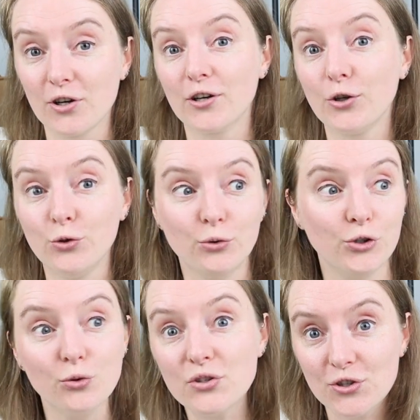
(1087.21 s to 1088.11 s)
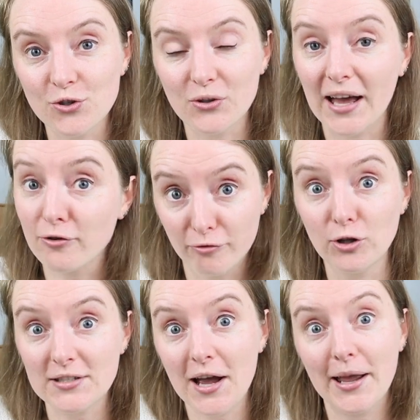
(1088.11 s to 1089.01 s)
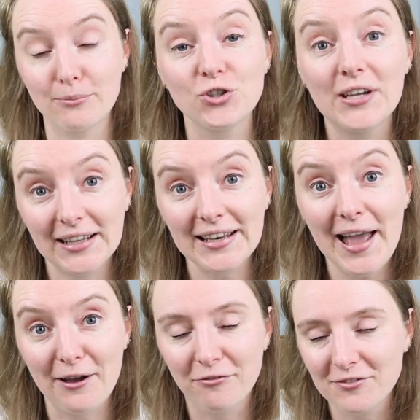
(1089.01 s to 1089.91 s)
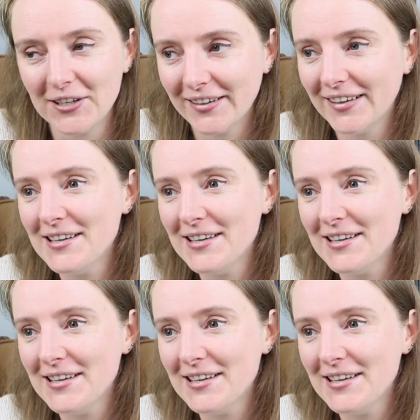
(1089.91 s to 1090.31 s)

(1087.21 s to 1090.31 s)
girl who used to do that full time, she had left.